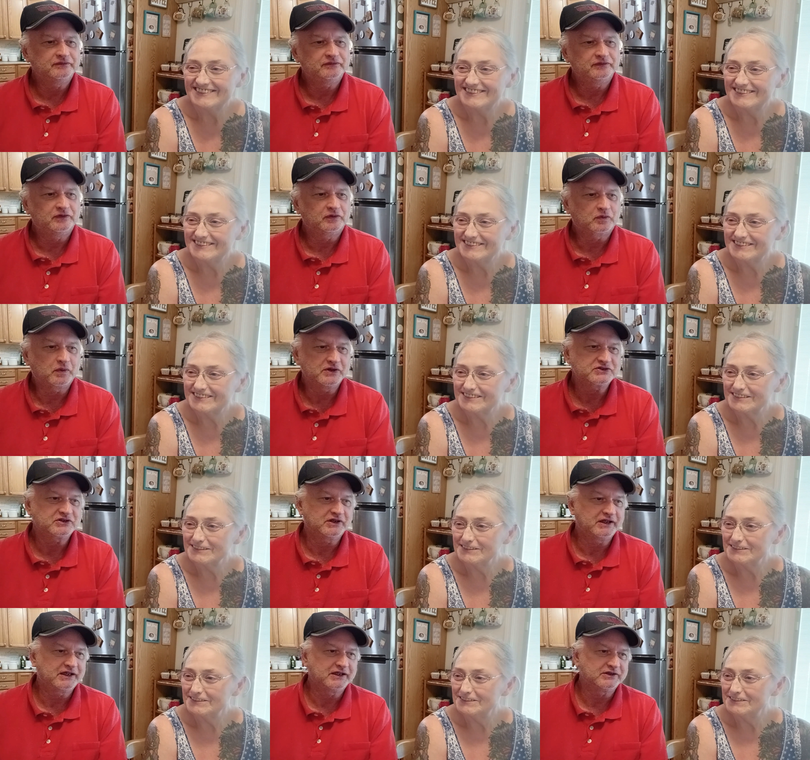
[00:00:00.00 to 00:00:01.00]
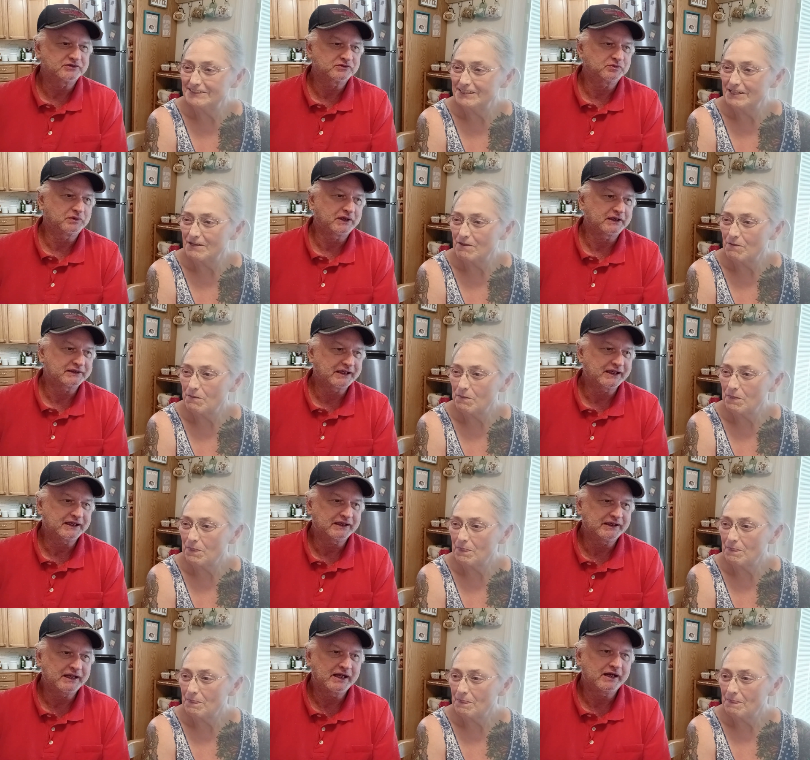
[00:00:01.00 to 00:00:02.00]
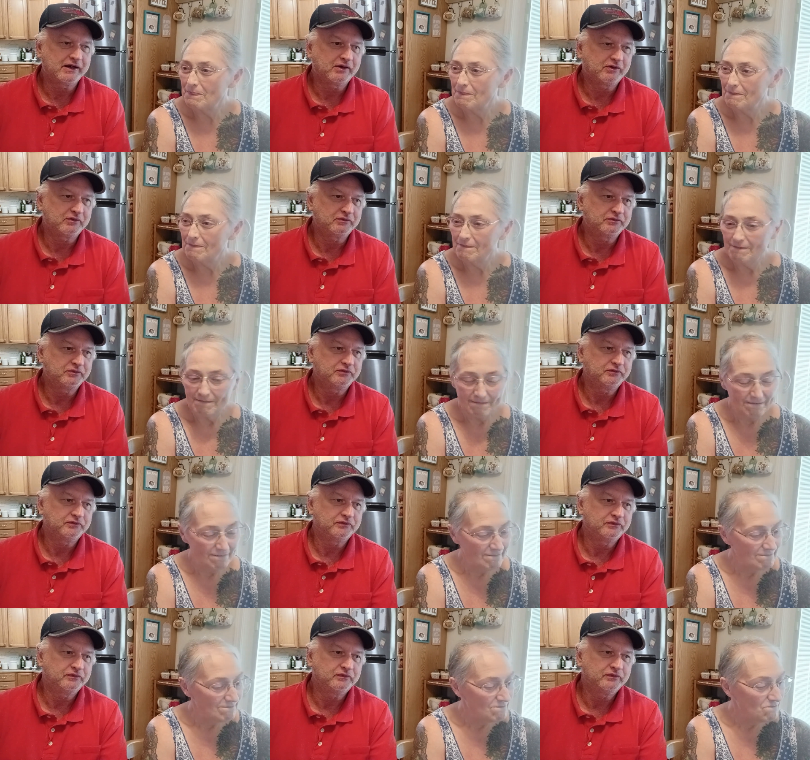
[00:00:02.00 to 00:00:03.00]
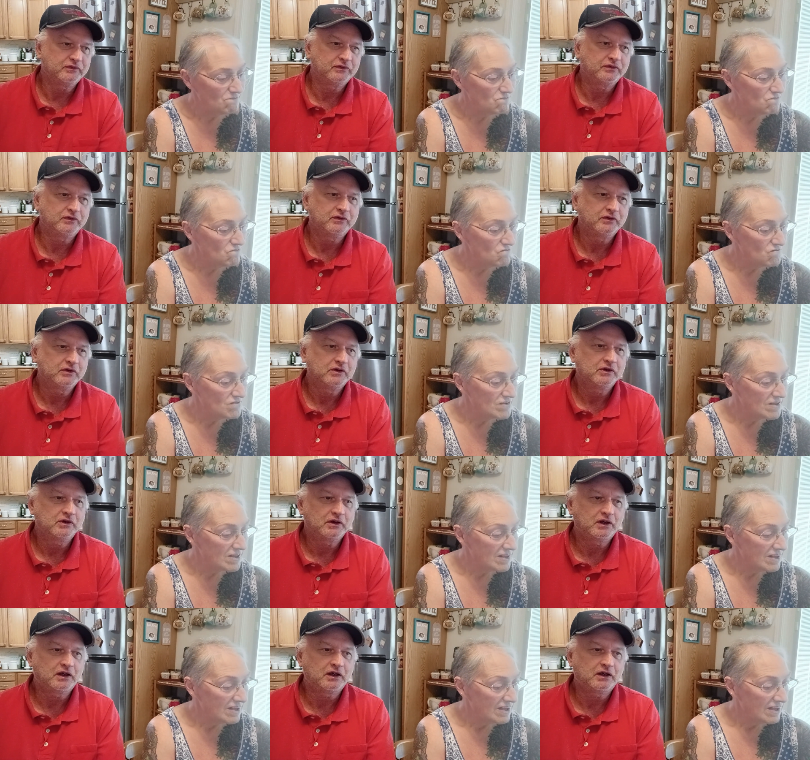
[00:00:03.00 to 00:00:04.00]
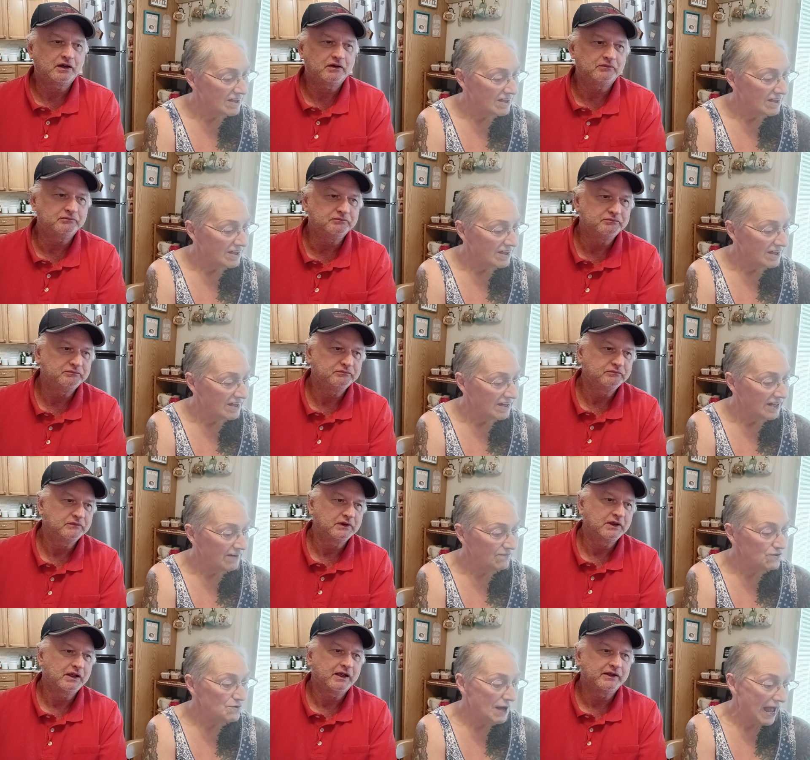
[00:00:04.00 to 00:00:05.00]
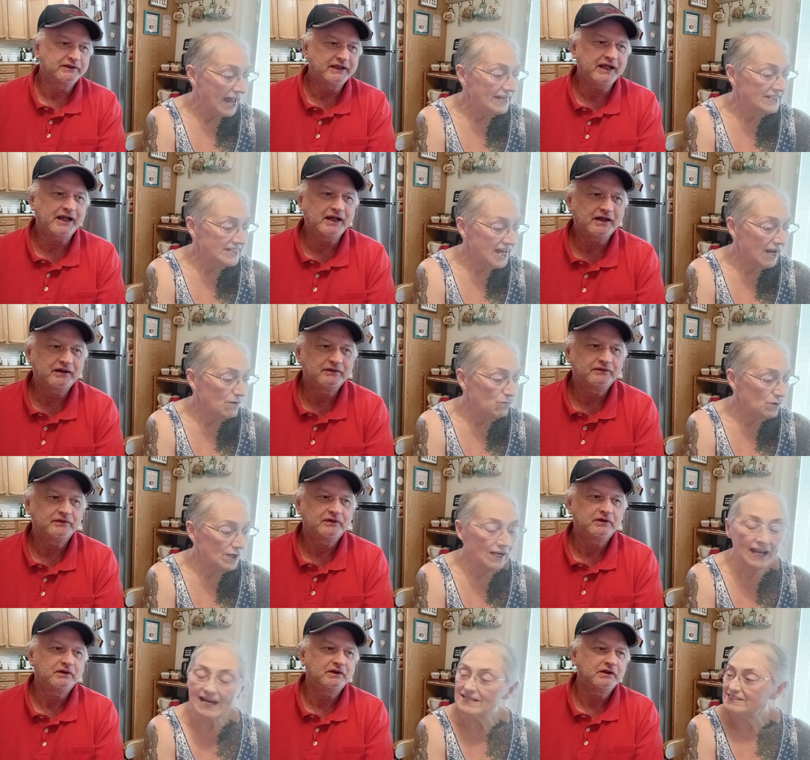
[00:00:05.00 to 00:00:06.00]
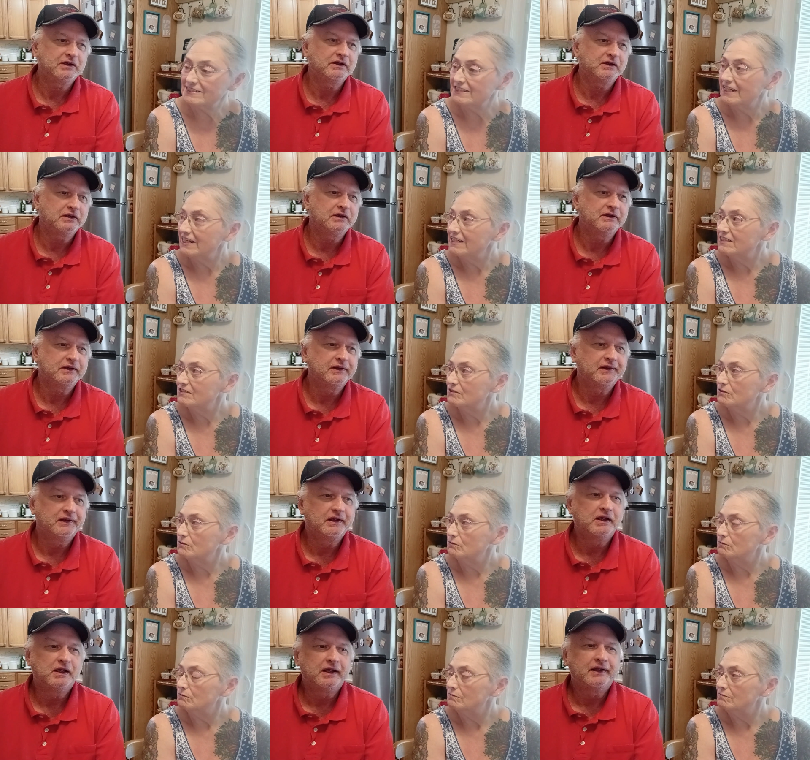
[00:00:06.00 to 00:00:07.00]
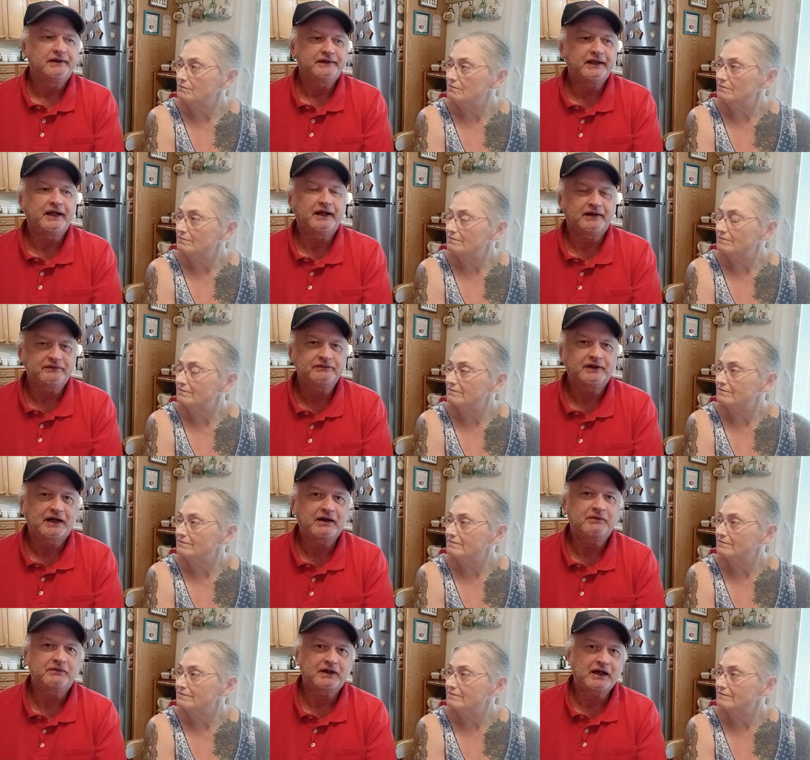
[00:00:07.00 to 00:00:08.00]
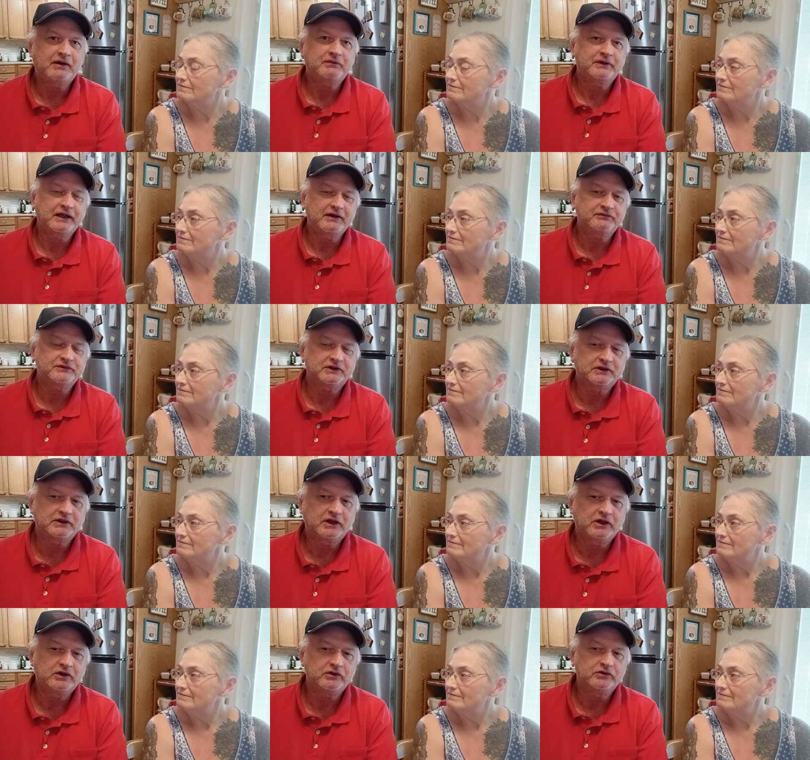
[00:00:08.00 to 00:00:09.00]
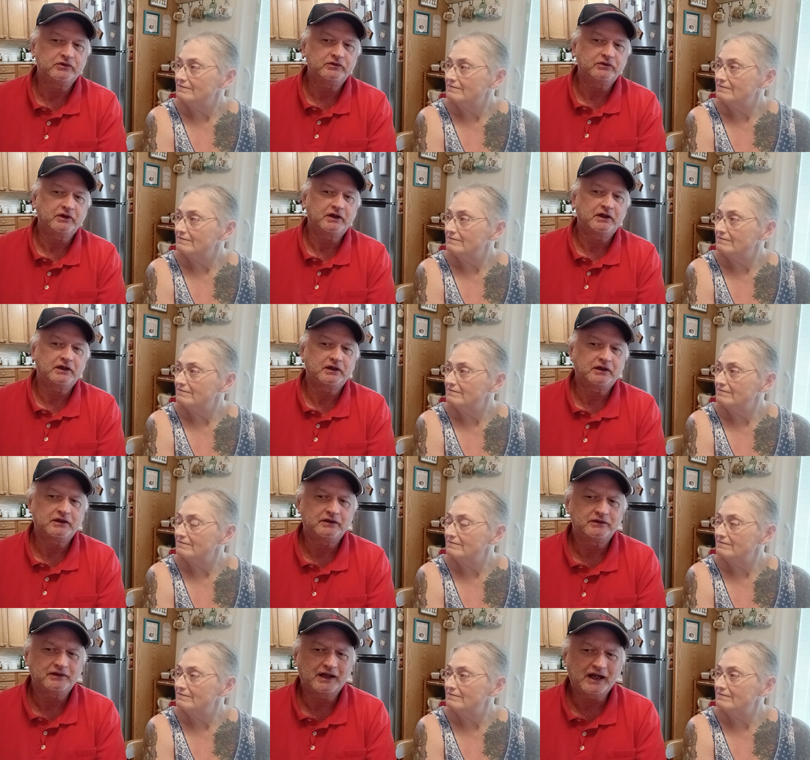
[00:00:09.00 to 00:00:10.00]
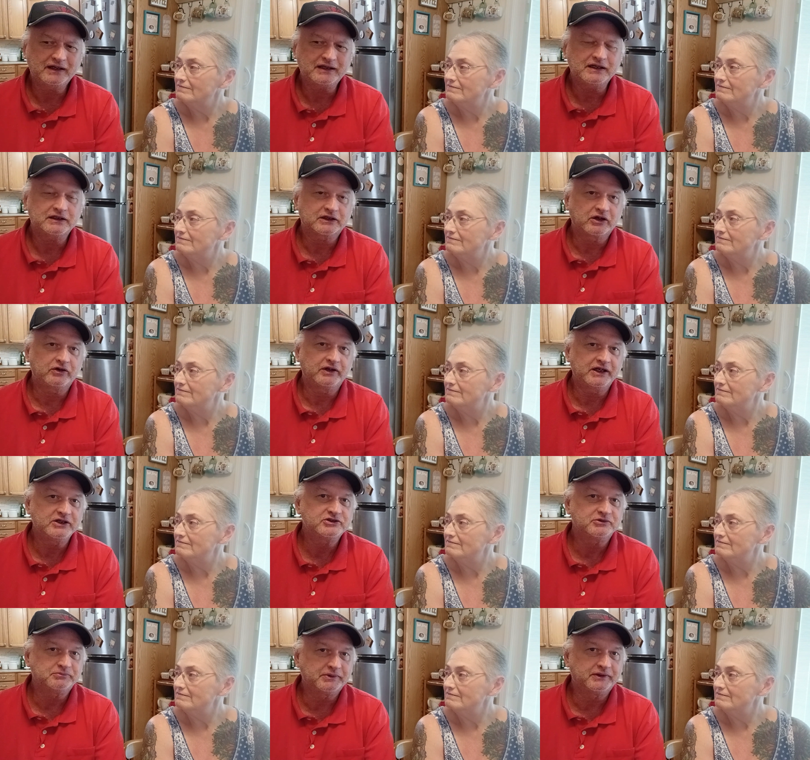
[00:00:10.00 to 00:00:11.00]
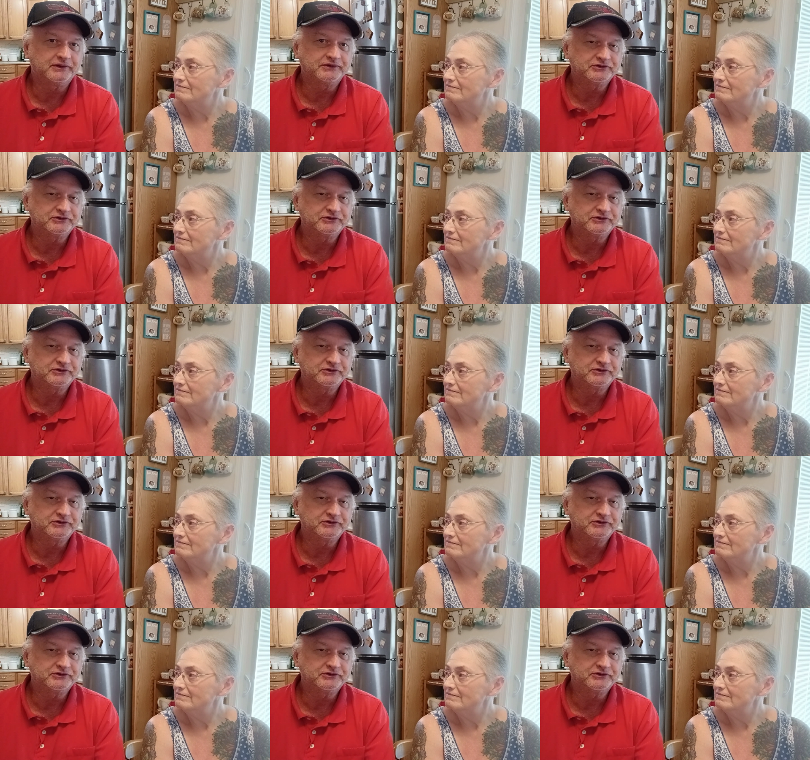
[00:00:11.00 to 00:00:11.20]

Speaker 1: the question is, would I take it now? Um, if you had yeah. to take
Speaker 2: one class in any school.
Speaker 1: Yeah, I, I would have to go. Uh, I'd like to go to engine building